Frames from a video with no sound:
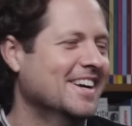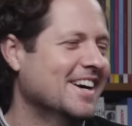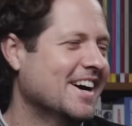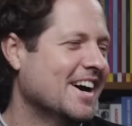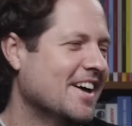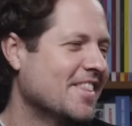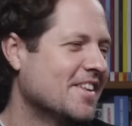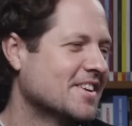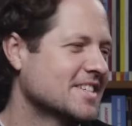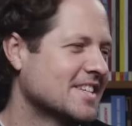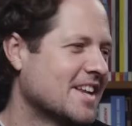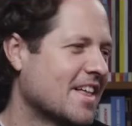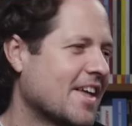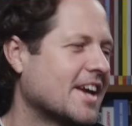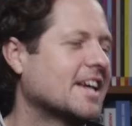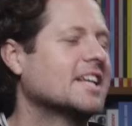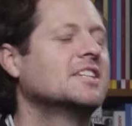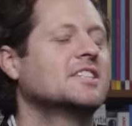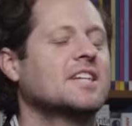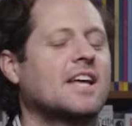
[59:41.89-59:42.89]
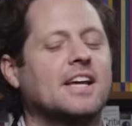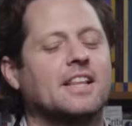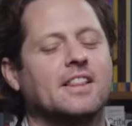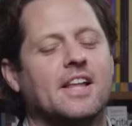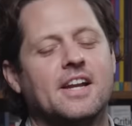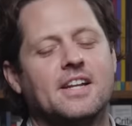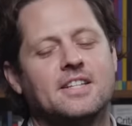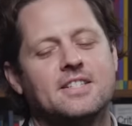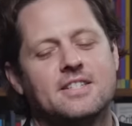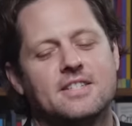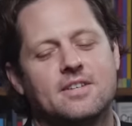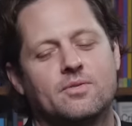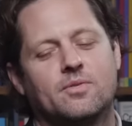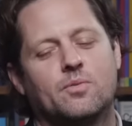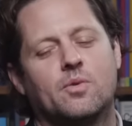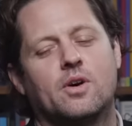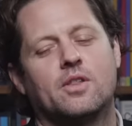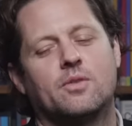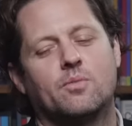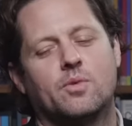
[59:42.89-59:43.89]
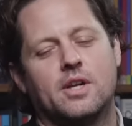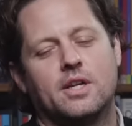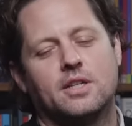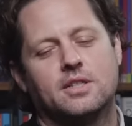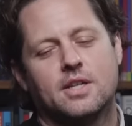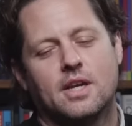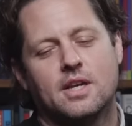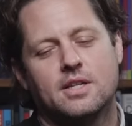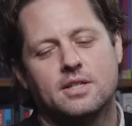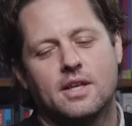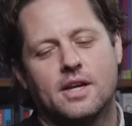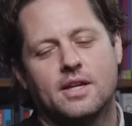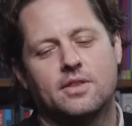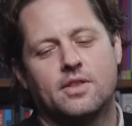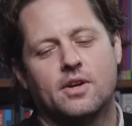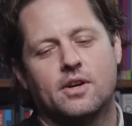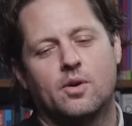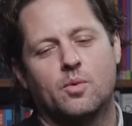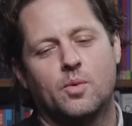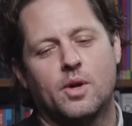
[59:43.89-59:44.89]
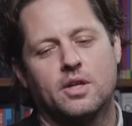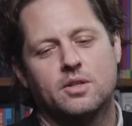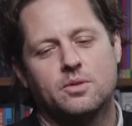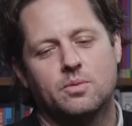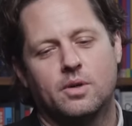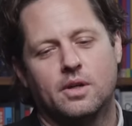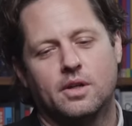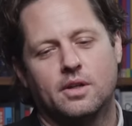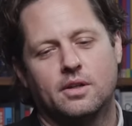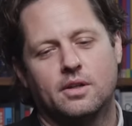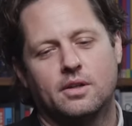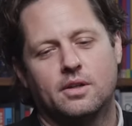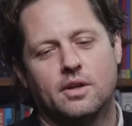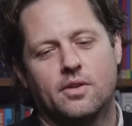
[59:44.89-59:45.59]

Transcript: Uh, there's an, like, it's like Lenin's one where he says like, there are weeks when,